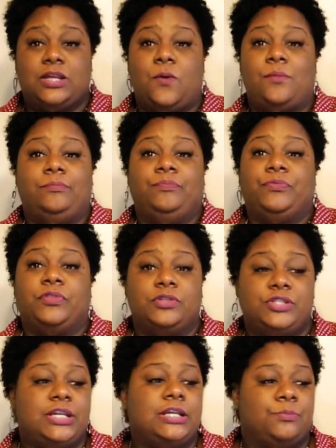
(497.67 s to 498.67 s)
So
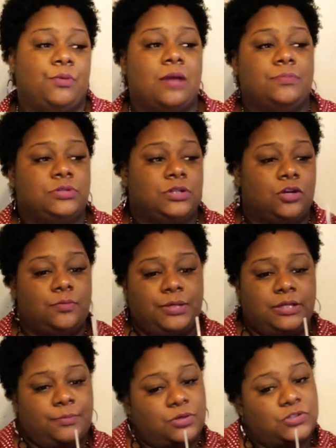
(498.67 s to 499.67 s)
chicken probably was going to
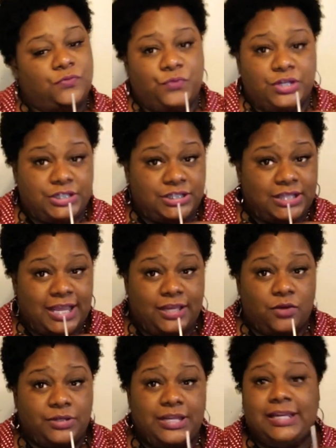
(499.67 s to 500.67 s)
be the most freshest
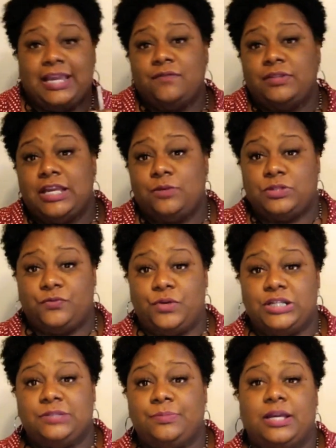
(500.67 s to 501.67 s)
thing on deck. Everything was
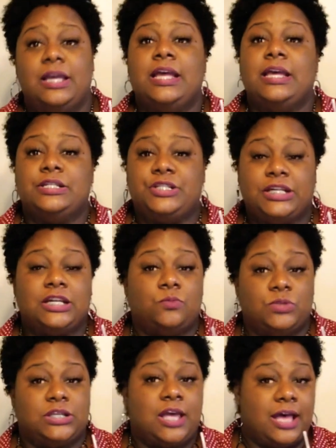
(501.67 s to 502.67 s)
fresh, but
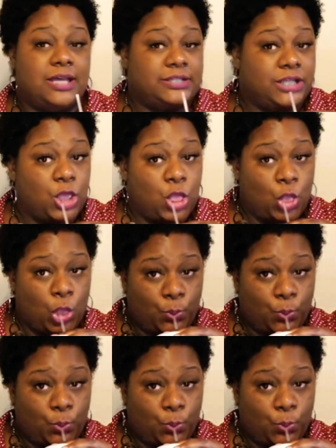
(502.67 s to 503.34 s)
chicken was constant.